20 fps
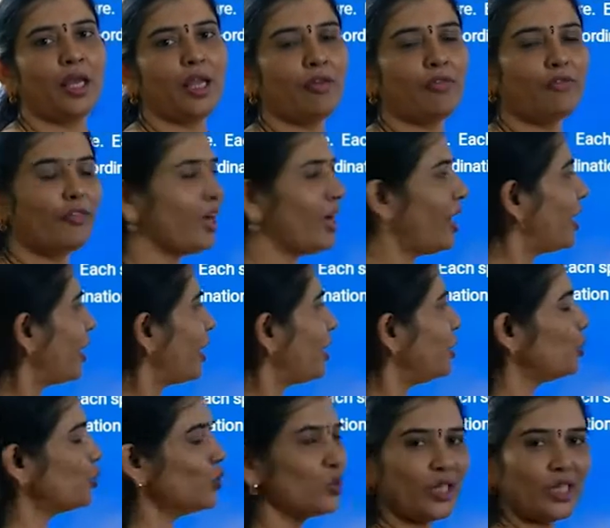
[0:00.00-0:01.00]
If we
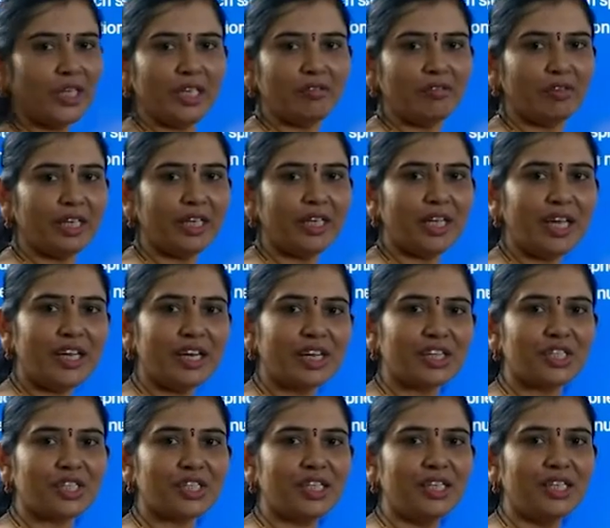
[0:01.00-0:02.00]
arrange only in 1
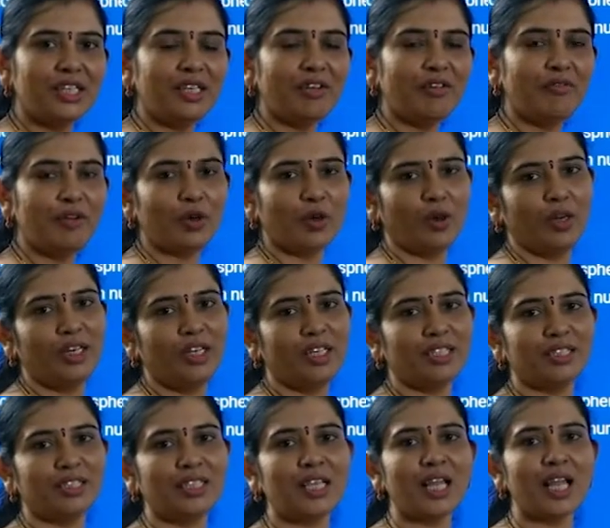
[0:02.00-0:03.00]
direction, we call it
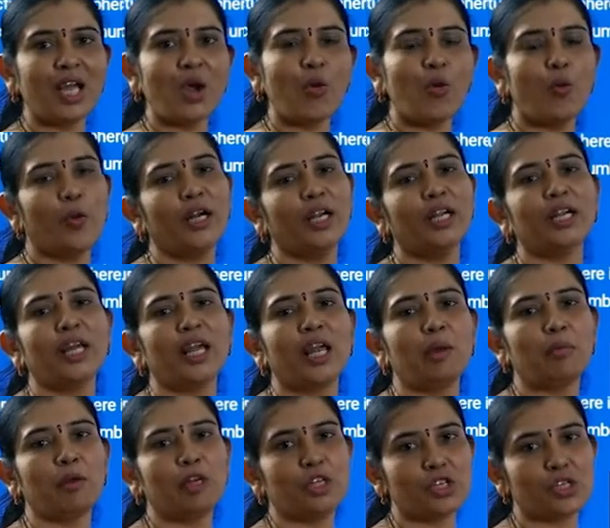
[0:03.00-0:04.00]
as a
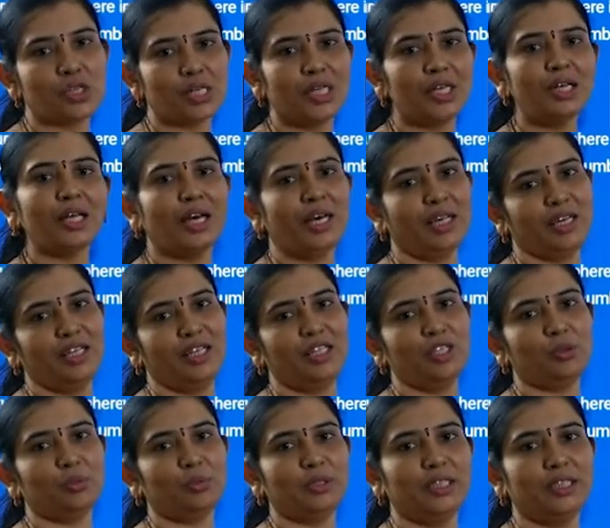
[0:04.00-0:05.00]
1-dimensional
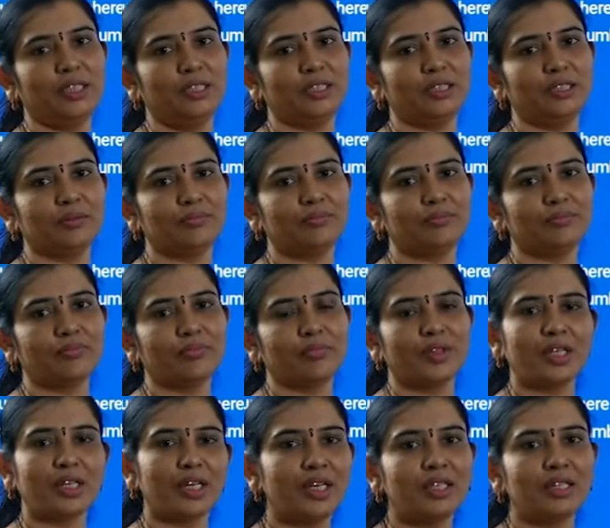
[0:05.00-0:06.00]
arrangement,
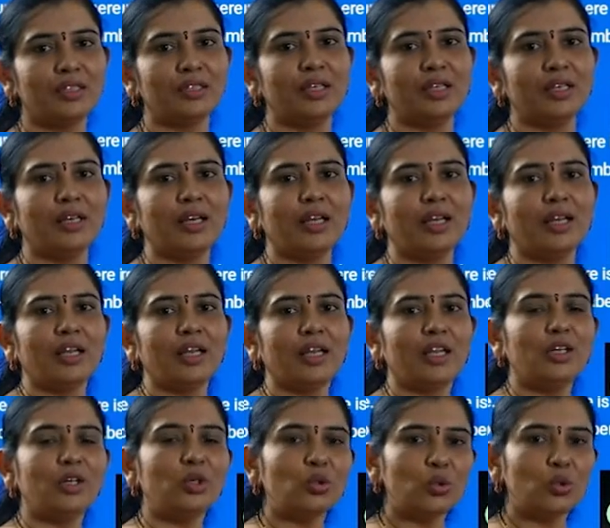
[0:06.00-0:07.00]
right?
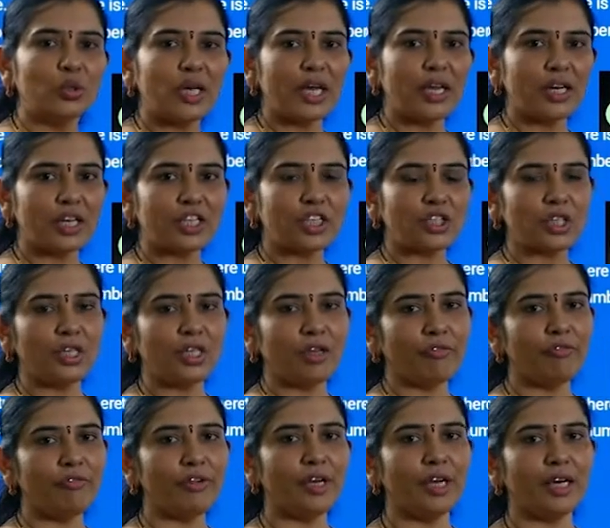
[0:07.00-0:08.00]
In 2 direction,
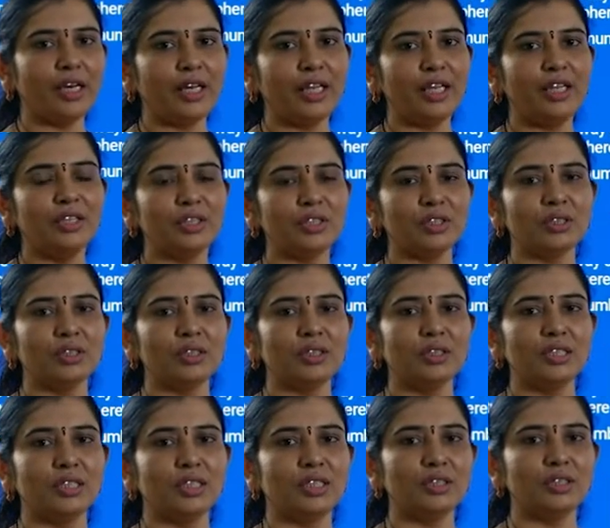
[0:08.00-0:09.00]
if we arrange,
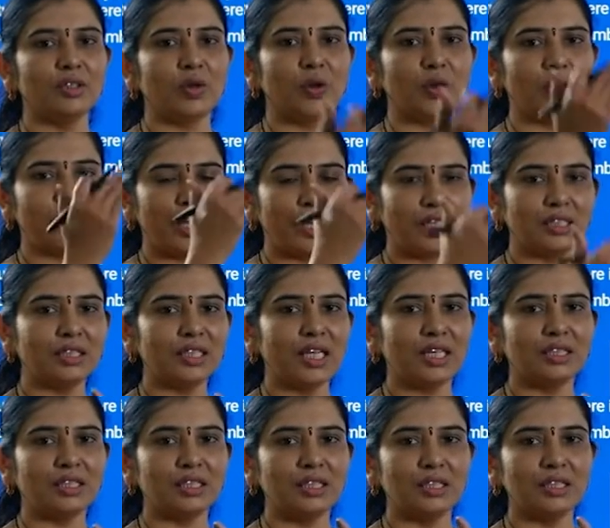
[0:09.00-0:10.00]
that is along
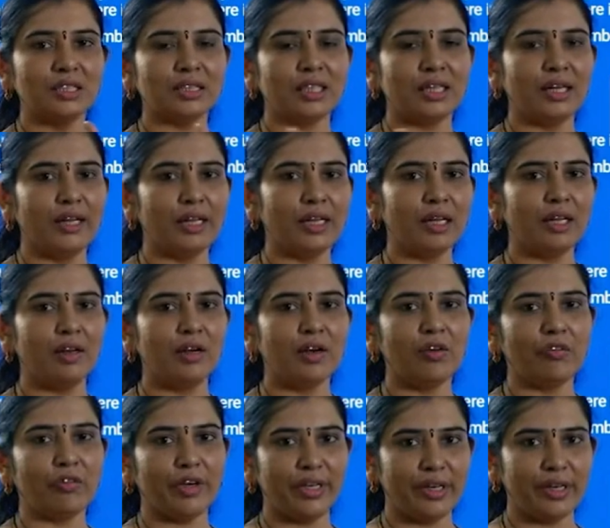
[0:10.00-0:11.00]
x-axis and
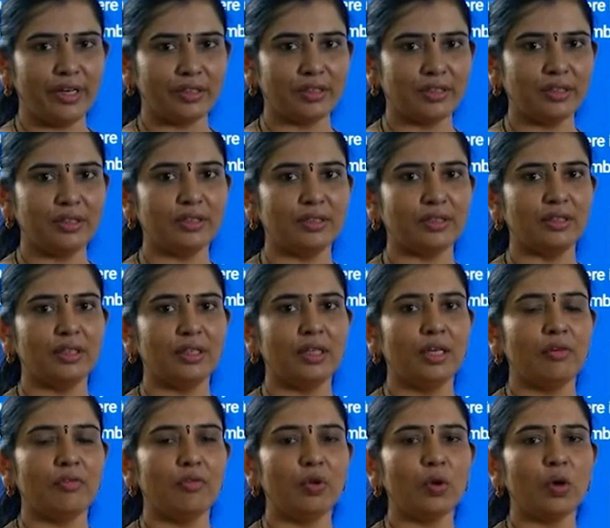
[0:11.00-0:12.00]
along y-axis,
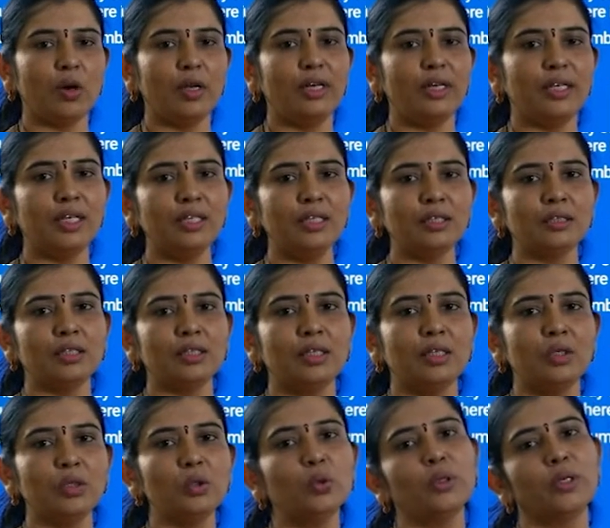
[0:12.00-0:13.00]
we call it as
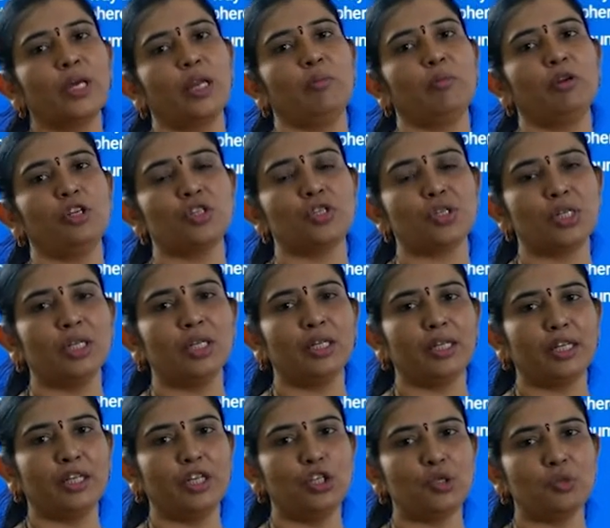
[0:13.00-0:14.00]
2-dimensional
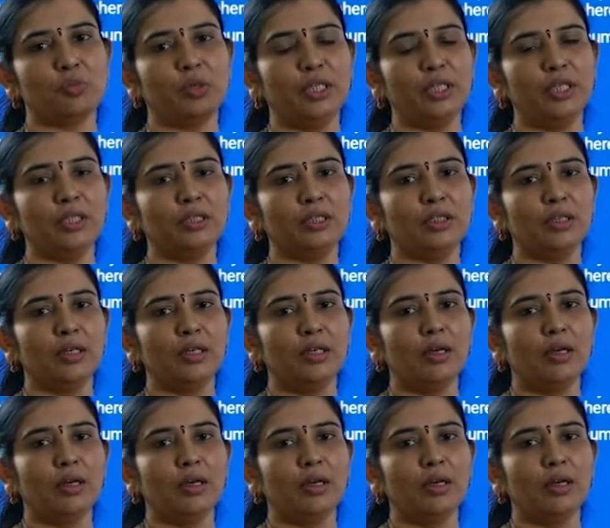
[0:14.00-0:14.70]
arrangement.